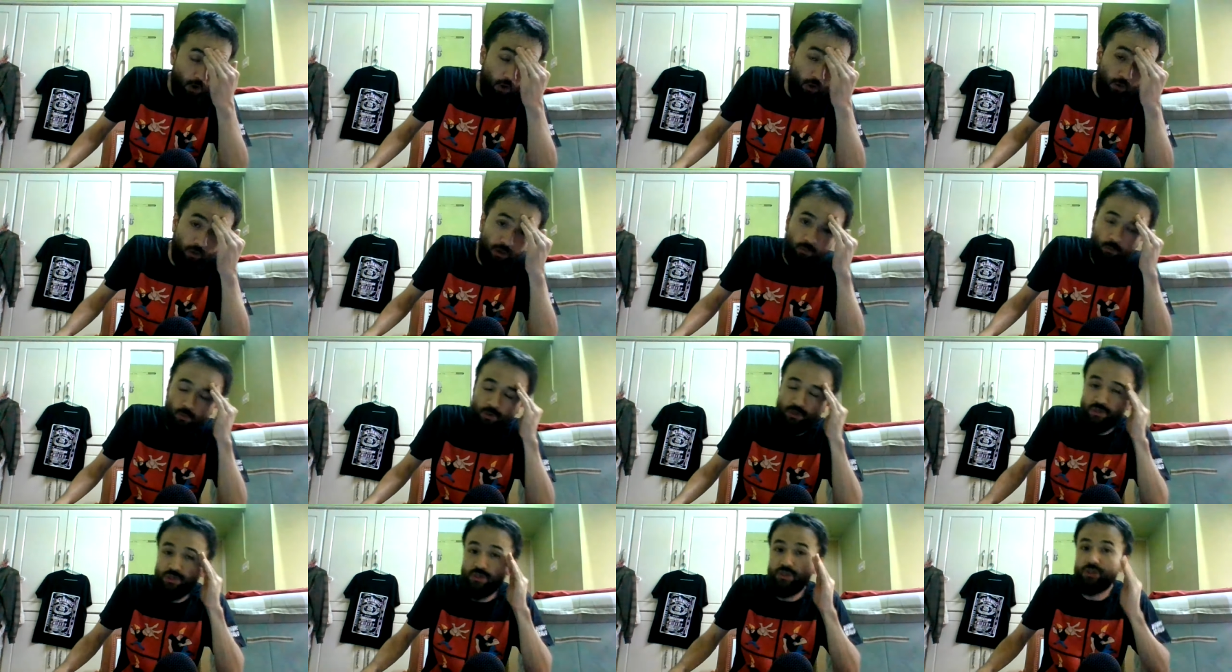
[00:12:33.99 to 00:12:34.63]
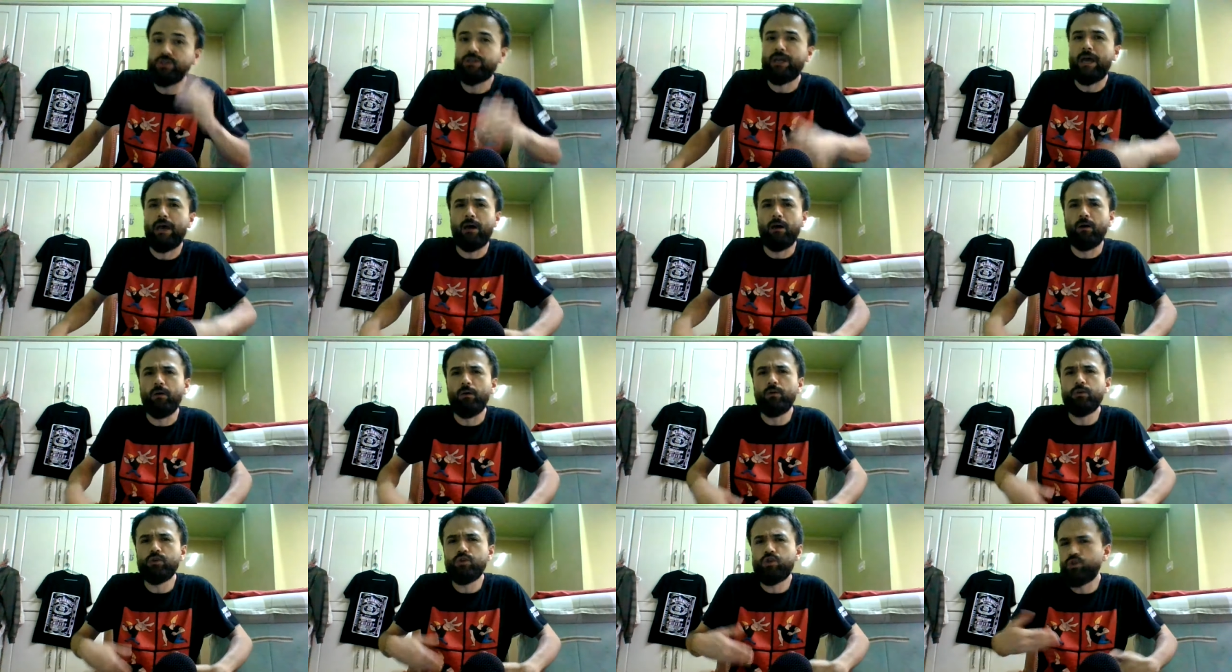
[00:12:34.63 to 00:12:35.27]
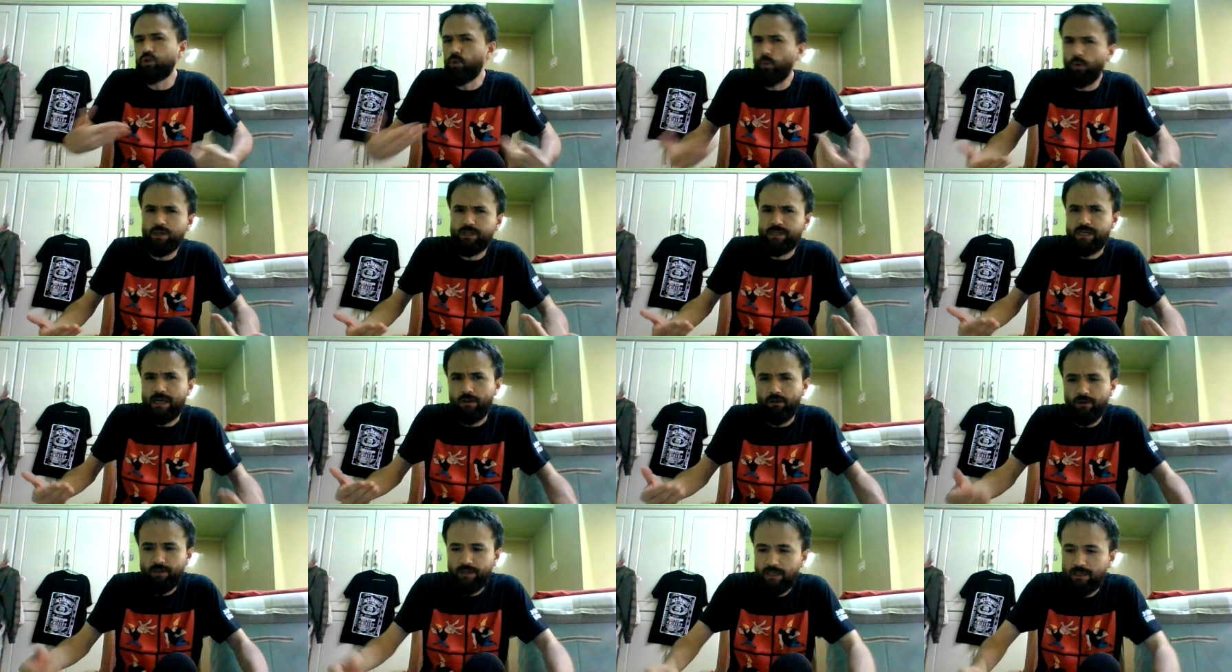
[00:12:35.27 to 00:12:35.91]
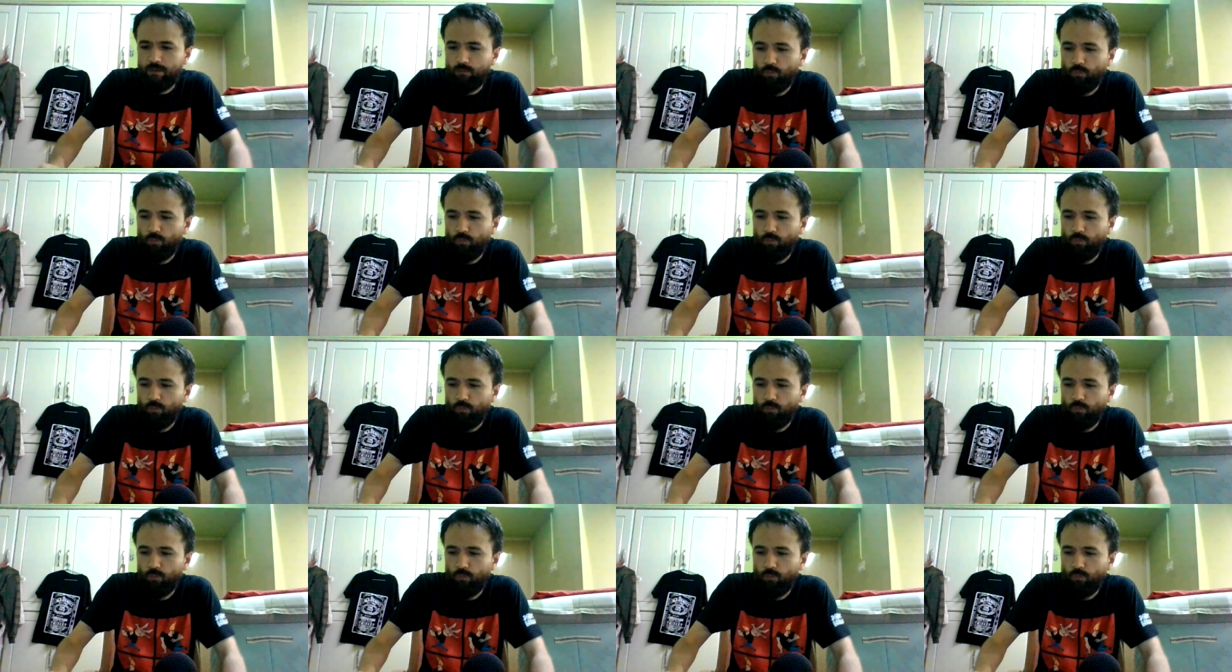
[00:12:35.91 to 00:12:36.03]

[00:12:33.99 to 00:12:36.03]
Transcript: Hollywood style storytelling,